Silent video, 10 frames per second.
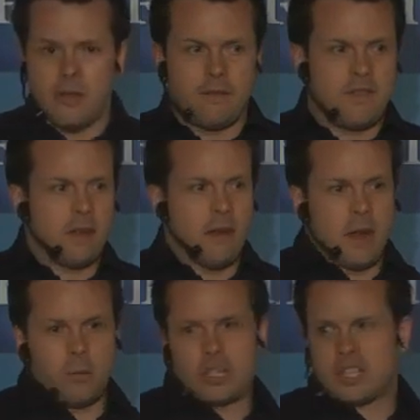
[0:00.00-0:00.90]
figure
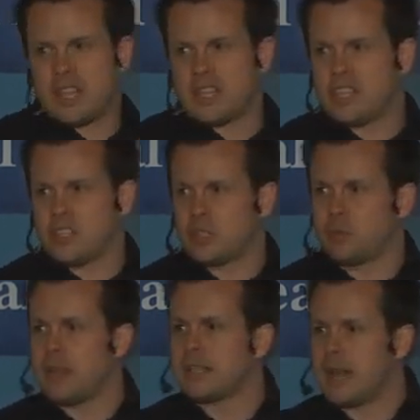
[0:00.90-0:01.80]
out which sessions
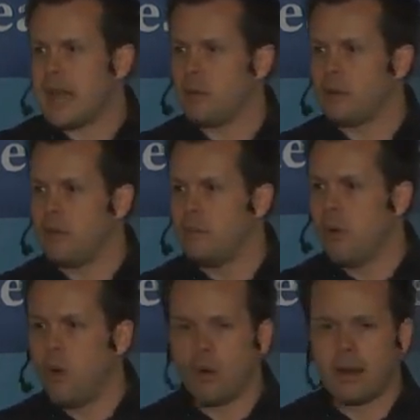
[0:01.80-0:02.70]
resonate with you more.